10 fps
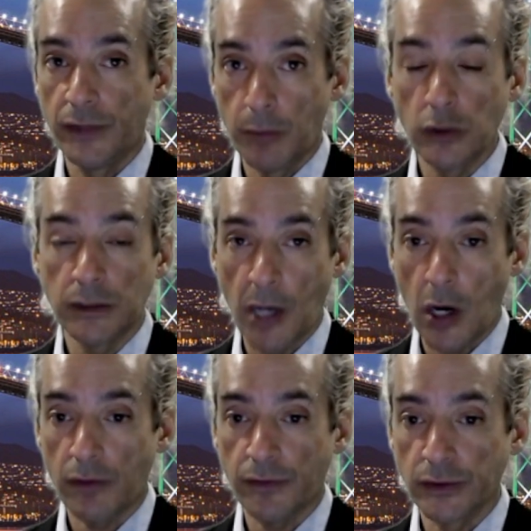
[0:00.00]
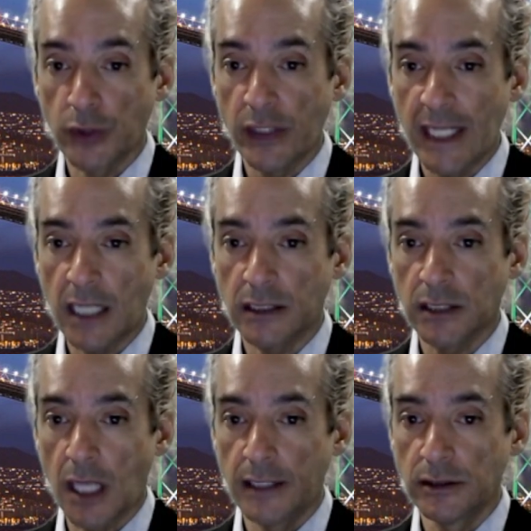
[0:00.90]
the most powerful zodiac
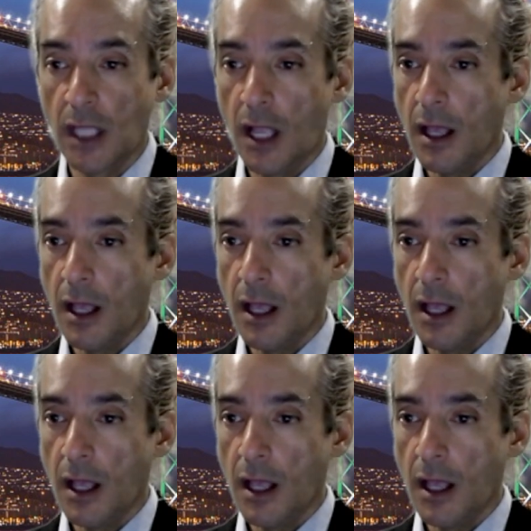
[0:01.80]
signs.